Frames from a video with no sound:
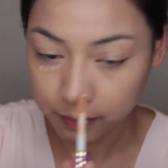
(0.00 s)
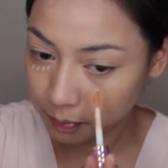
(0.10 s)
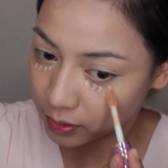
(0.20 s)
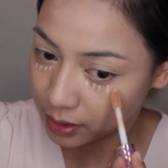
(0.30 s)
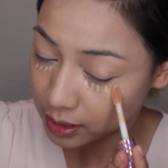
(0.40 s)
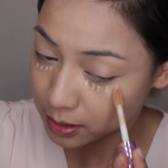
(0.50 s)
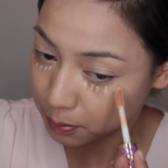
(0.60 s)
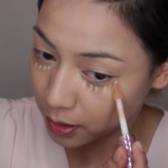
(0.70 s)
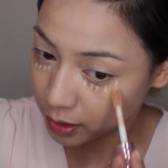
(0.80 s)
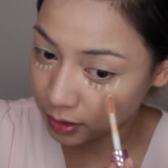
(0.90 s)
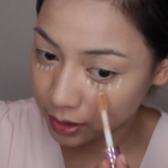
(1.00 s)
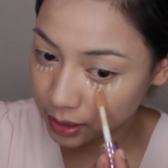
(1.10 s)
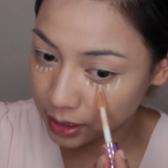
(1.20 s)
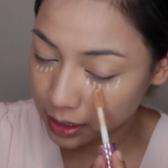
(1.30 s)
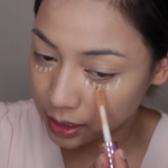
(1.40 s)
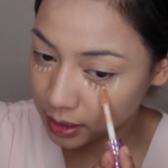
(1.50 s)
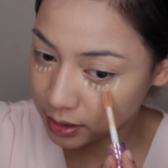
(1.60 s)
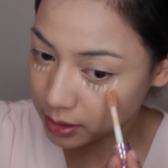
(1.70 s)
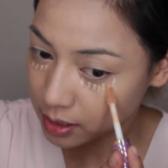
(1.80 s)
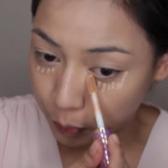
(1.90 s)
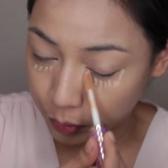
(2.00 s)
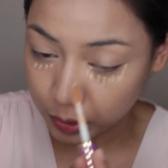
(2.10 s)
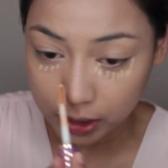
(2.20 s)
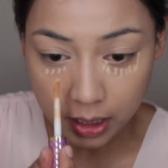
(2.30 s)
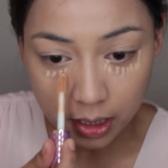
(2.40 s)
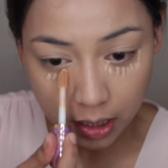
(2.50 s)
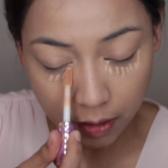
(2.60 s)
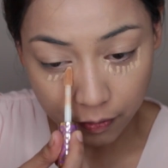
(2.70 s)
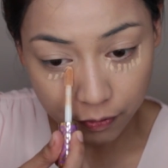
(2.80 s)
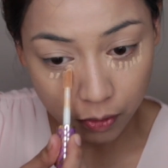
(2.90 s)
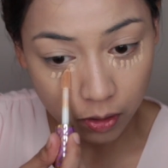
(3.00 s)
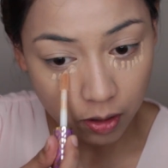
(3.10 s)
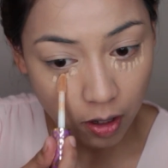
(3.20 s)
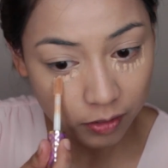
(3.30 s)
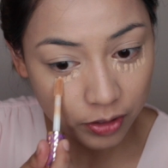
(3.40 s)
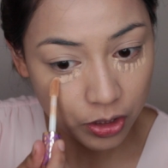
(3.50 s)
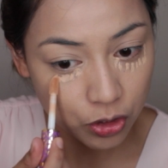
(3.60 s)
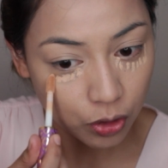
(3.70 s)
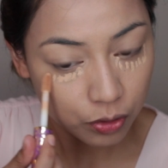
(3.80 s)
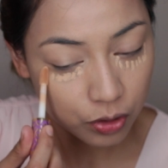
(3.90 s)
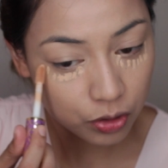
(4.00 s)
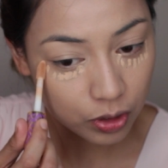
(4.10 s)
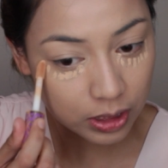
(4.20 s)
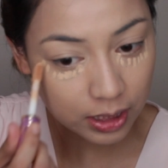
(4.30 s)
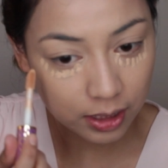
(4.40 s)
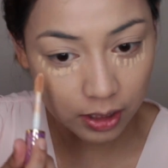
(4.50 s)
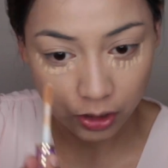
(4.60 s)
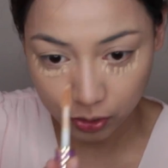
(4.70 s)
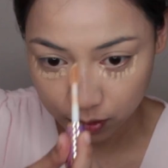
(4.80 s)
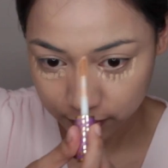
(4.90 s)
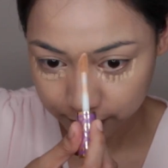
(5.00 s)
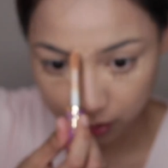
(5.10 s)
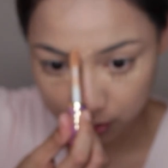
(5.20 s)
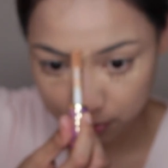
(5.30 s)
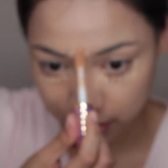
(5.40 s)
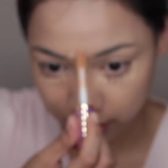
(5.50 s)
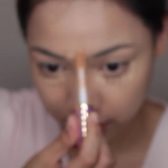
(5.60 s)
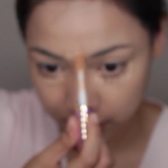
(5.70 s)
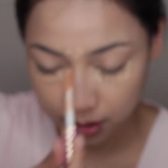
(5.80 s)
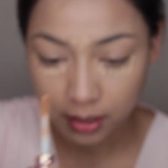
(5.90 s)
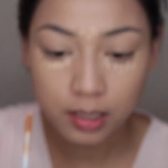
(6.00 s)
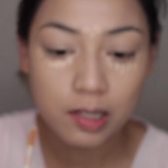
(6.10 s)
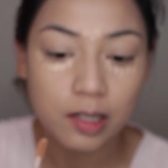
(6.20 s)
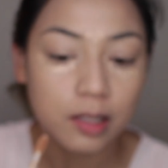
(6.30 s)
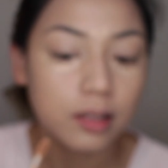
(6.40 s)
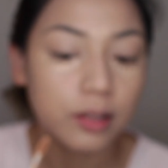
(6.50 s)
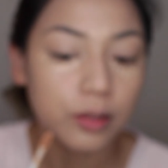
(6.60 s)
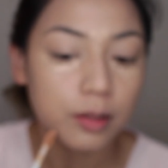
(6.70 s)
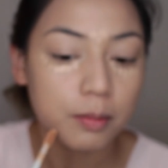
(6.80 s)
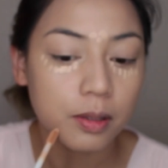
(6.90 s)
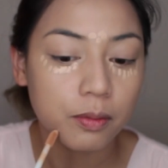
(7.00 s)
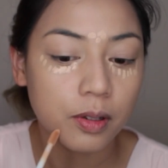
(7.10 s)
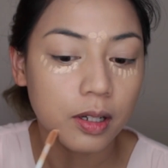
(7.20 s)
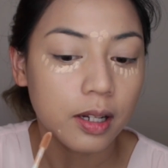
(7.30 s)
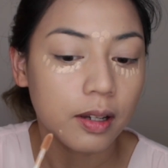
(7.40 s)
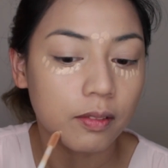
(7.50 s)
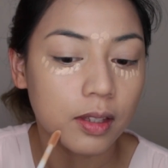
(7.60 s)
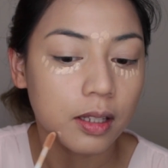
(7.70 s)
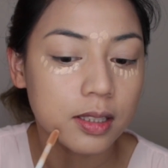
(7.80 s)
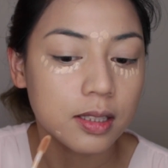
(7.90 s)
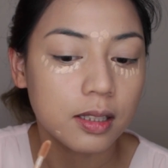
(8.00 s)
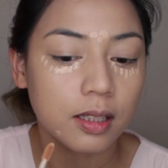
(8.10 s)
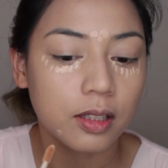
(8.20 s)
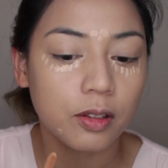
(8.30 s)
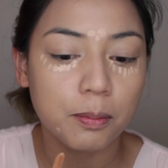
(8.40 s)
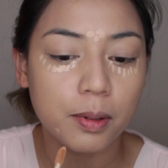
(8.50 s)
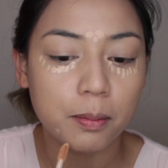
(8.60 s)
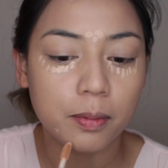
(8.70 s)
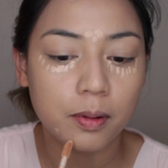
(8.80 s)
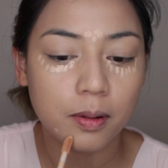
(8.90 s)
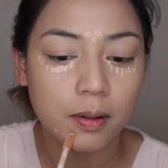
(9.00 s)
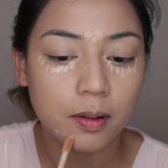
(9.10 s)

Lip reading: But this product is really full coverage, so you just need a little bit here and a little bit where I have this little pimple.